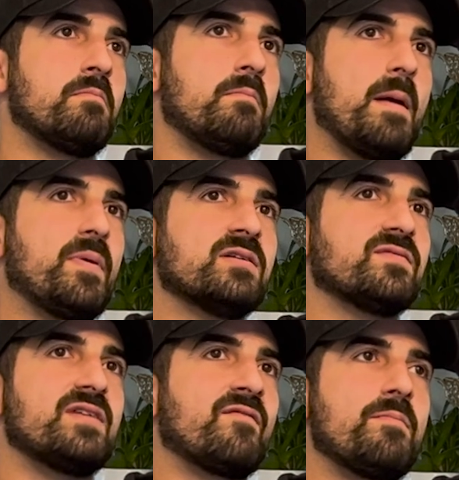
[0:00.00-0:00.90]
my parents
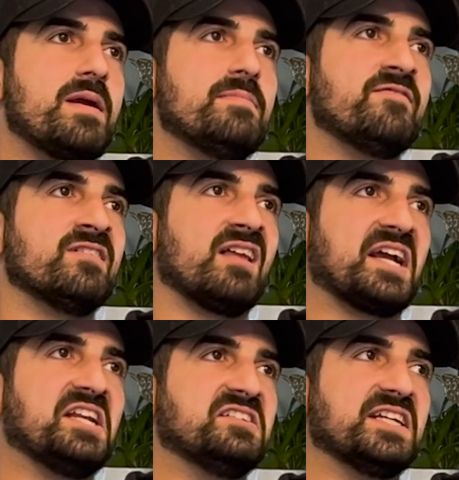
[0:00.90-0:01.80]
have never made me feel like
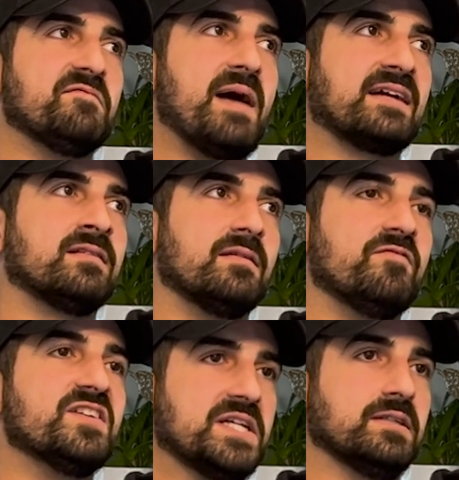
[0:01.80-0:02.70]
I need to give back to them
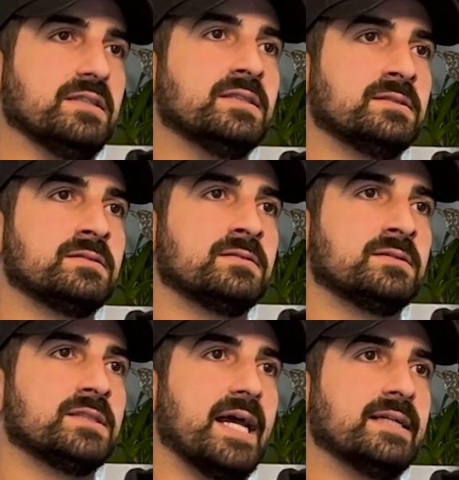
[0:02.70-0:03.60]
physically,
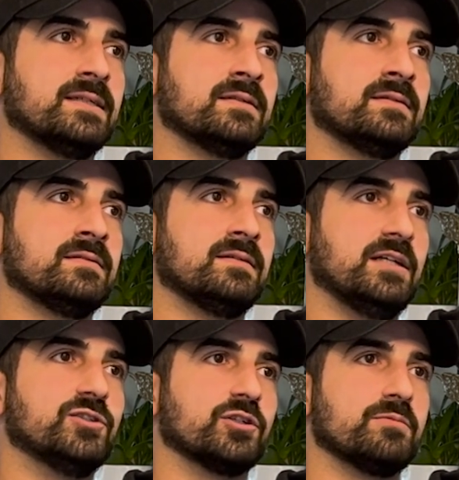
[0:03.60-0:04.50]
like
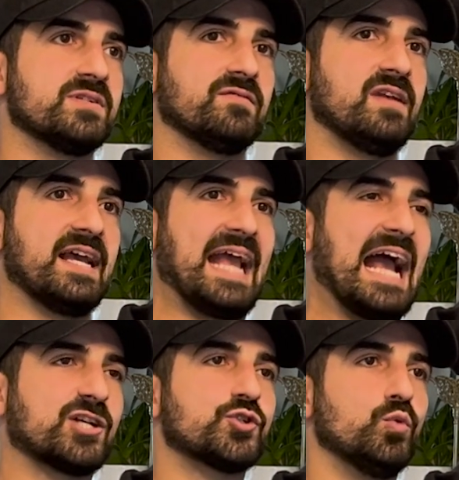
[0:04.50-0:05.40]
in terms of like
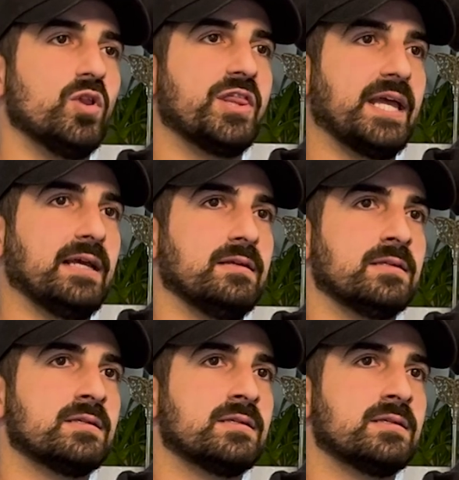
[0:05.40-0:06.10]
actual things.